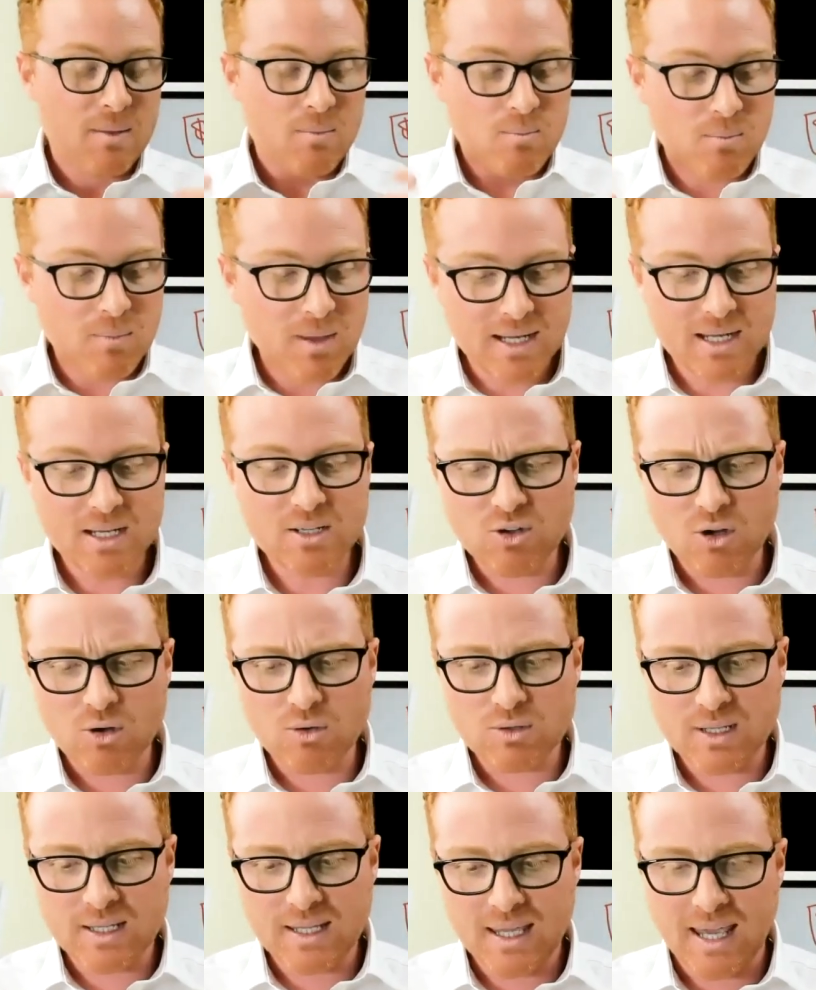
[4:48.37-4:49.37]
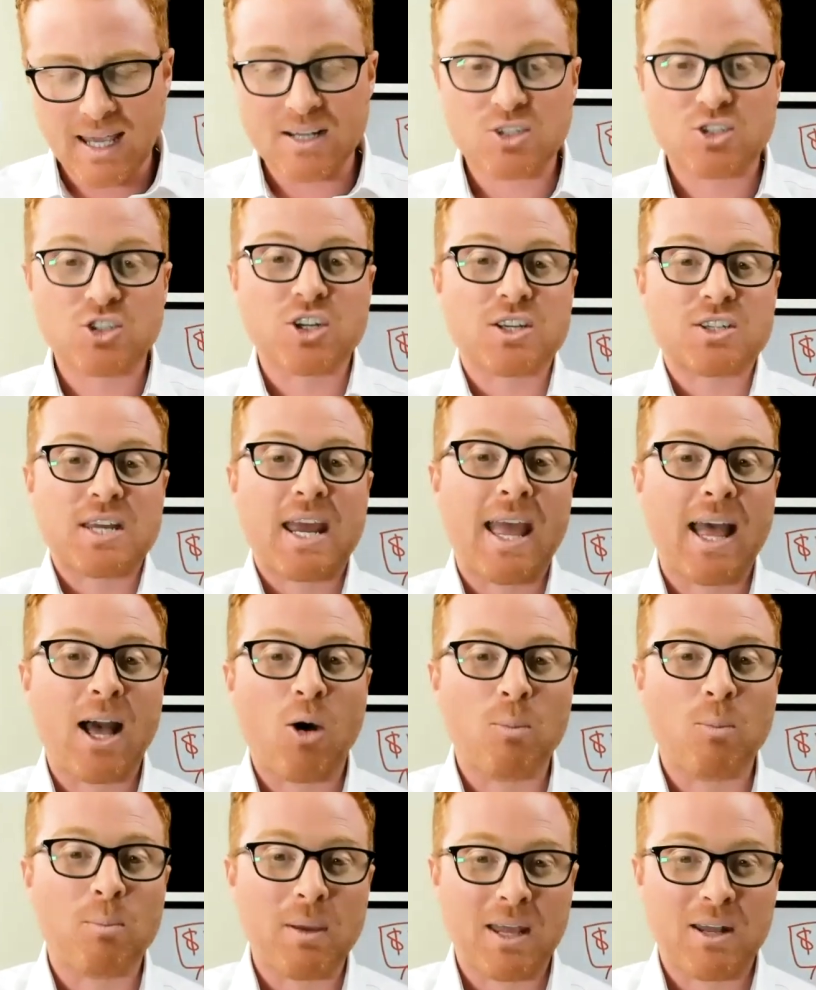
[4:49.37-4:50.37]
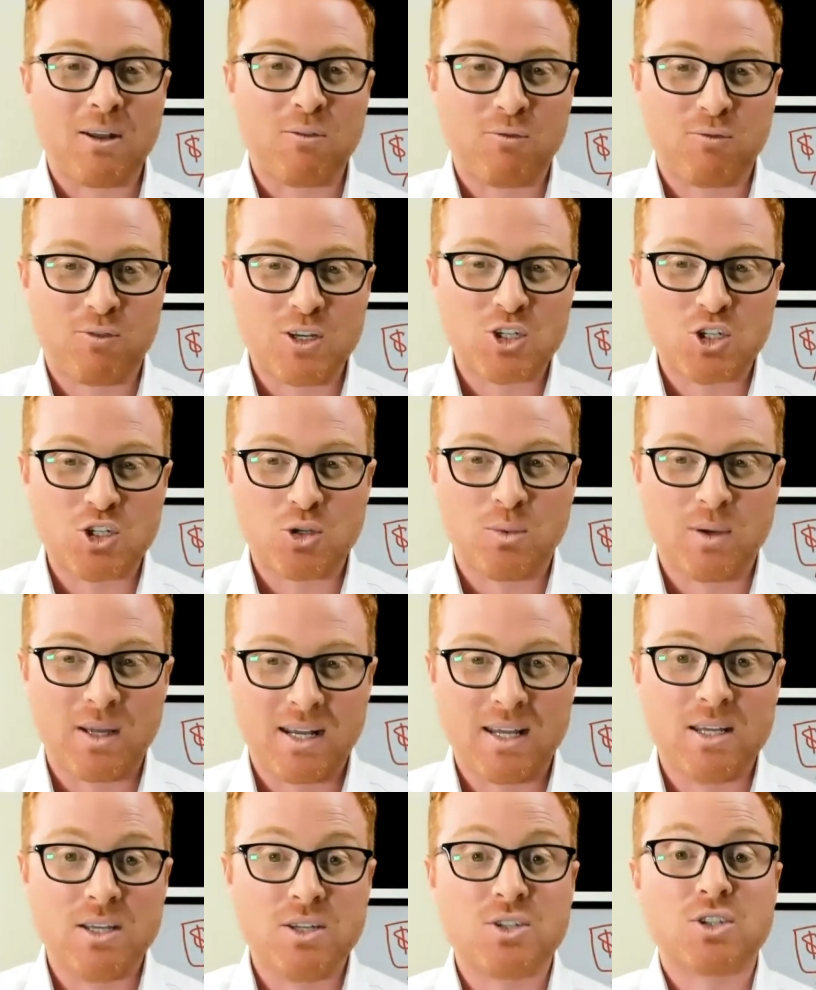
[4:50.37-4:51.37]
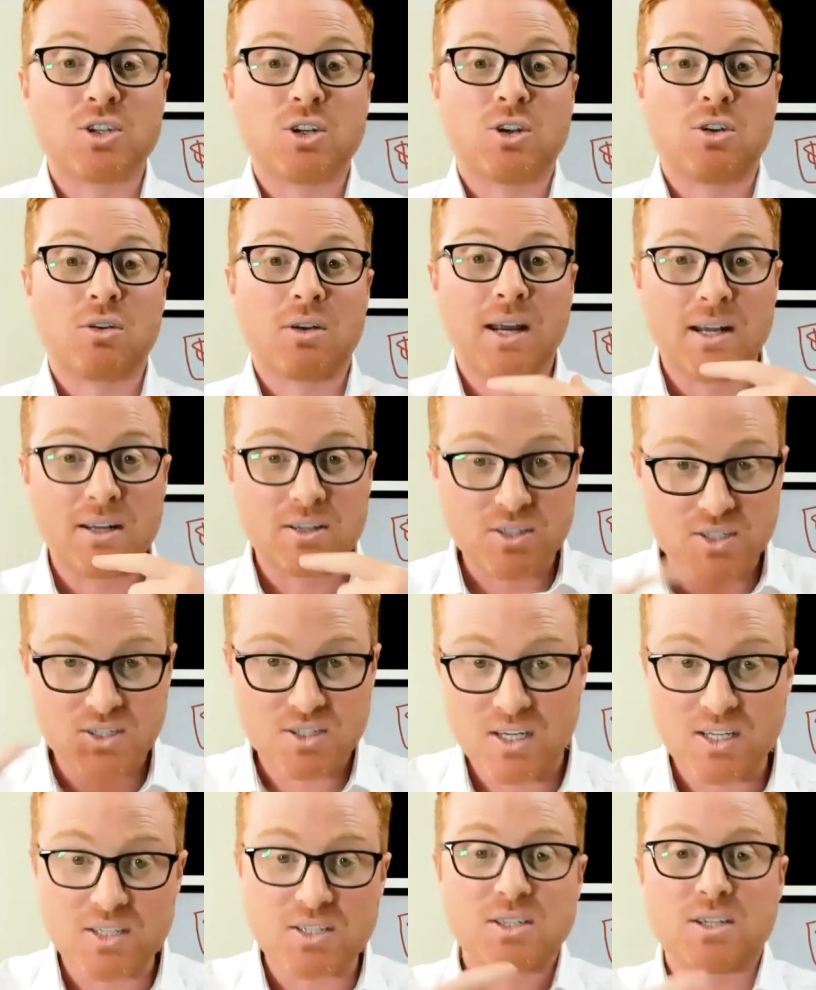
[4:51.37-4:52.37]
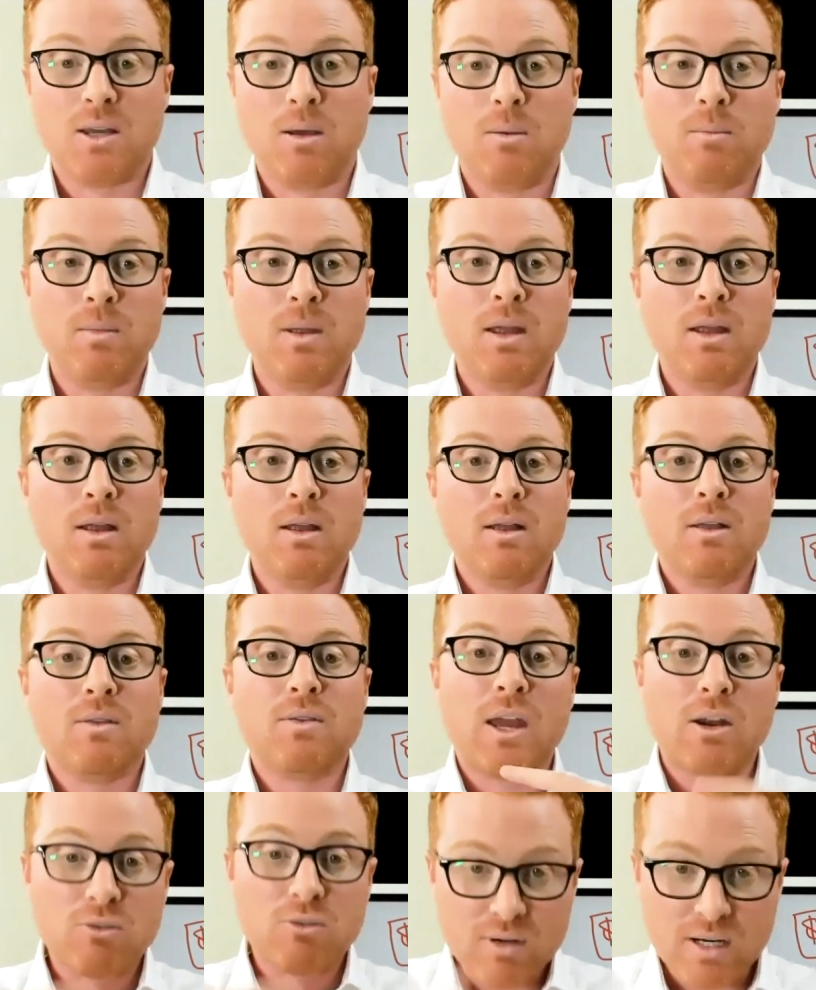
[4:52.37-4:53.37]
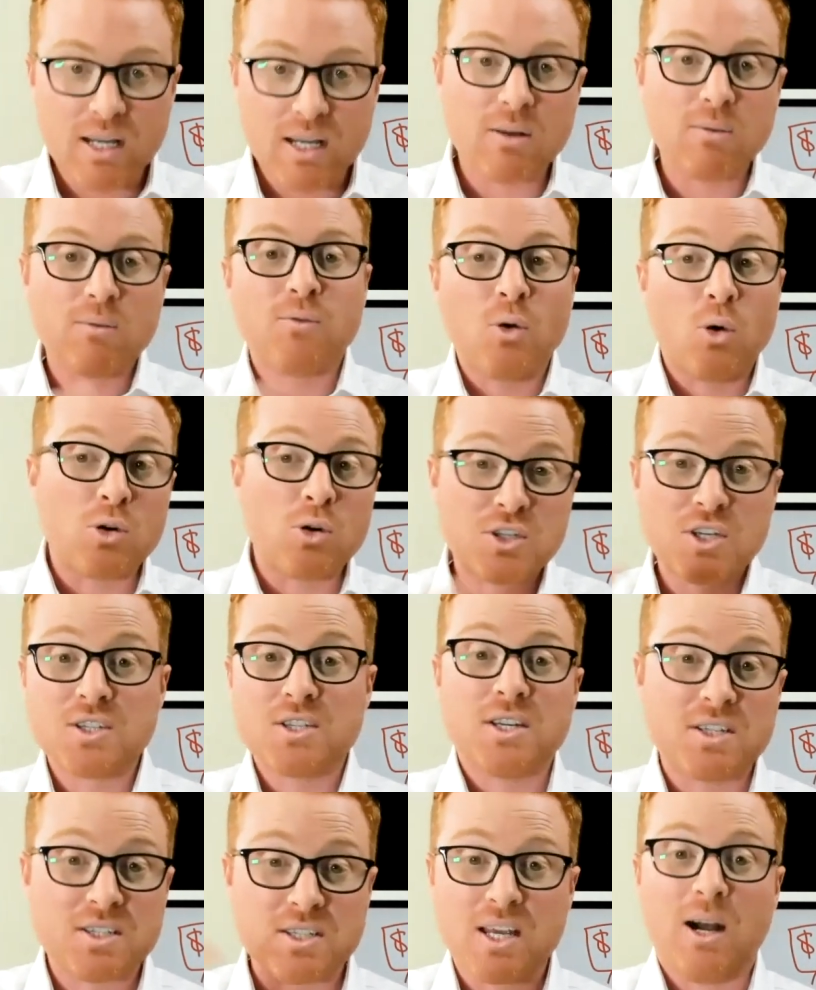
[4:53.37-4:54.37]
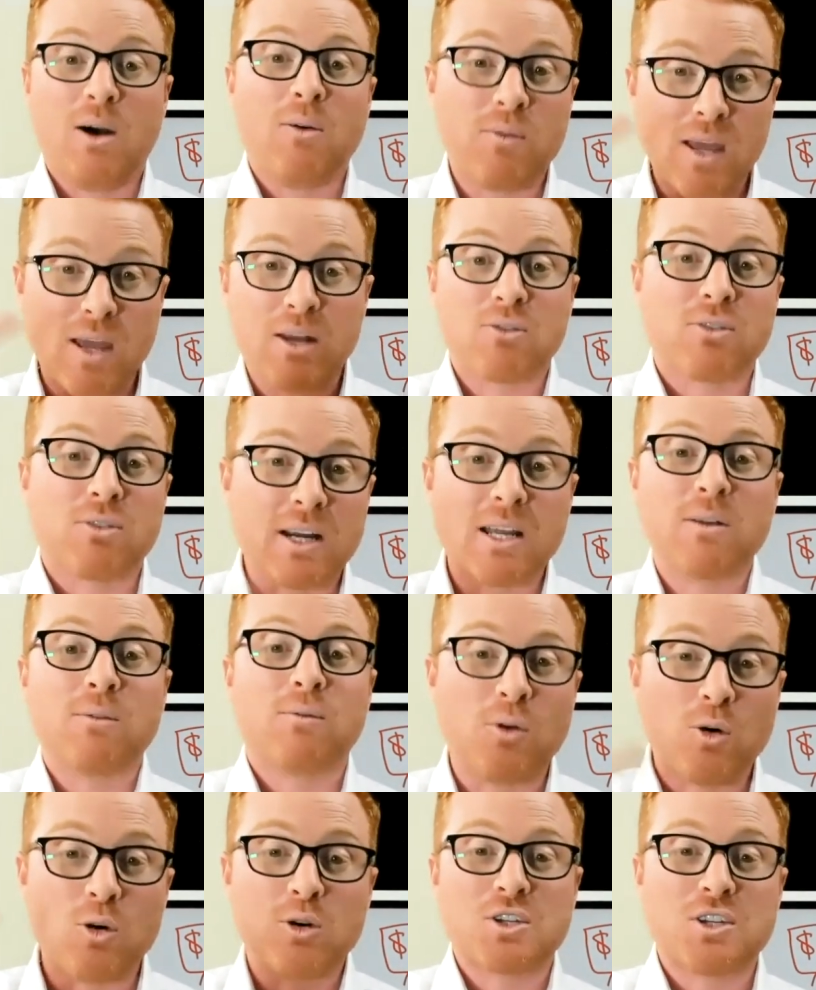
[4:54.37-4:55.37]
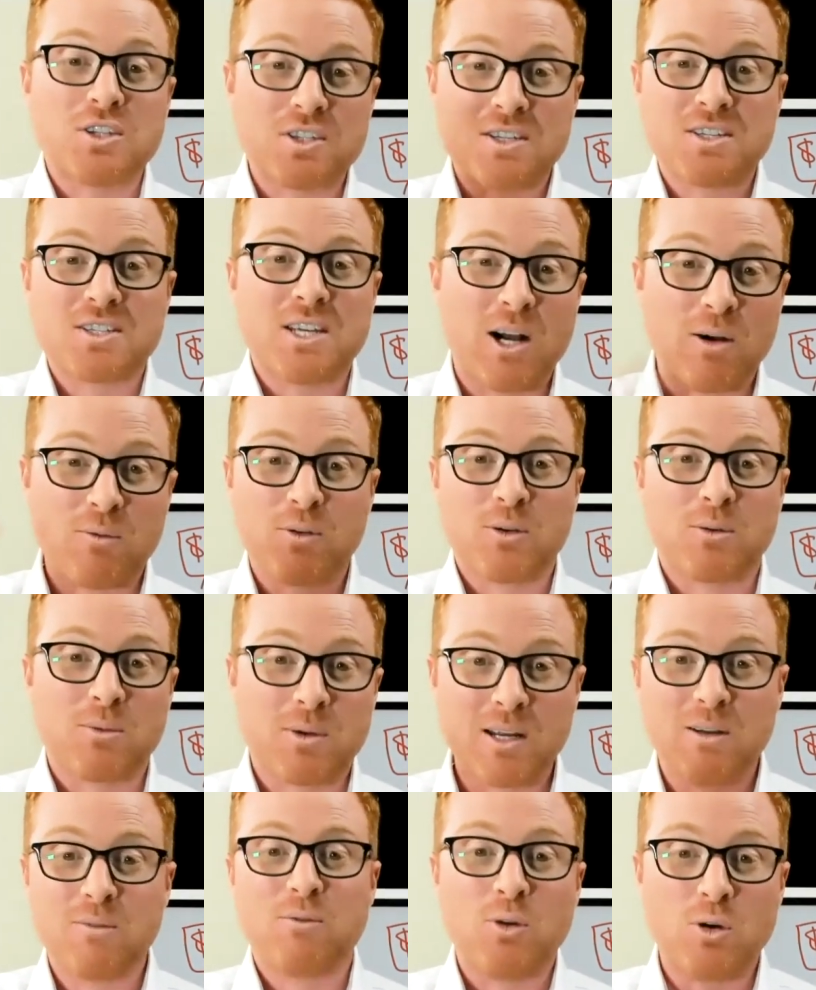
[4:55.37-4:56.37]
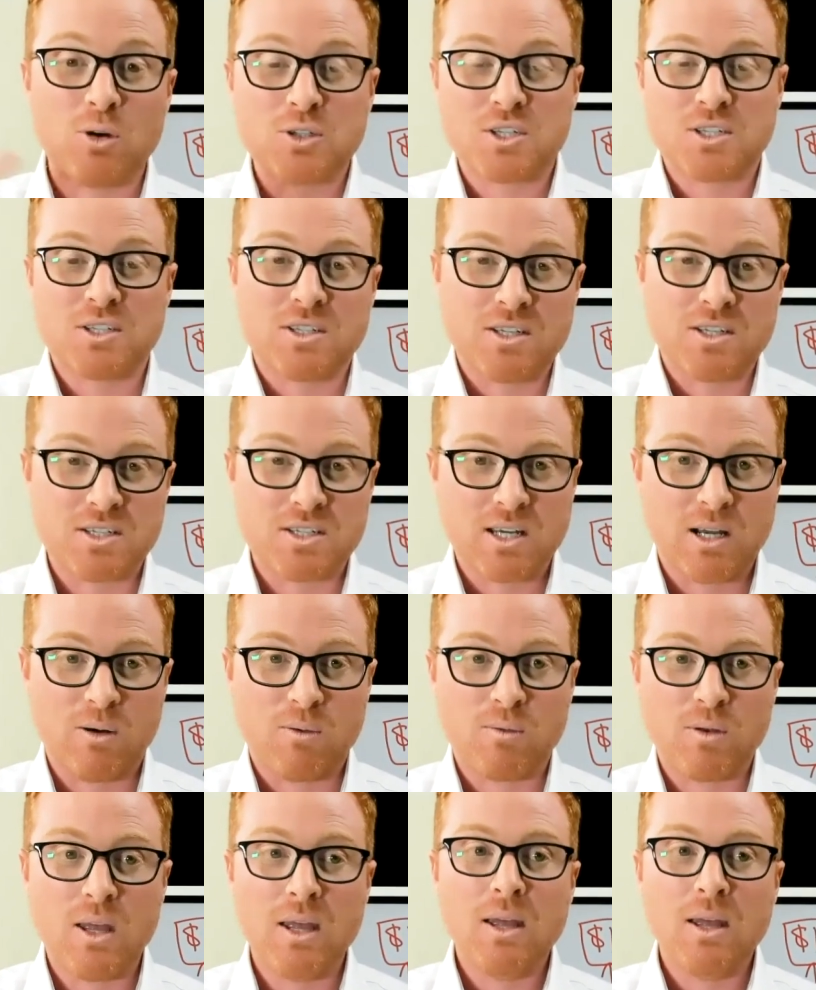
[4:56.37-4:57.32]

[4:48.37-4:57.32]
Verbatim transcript: Many don't get just how beneficial it is to create a system that reinforces itself and reinforces itself and reinforces itself.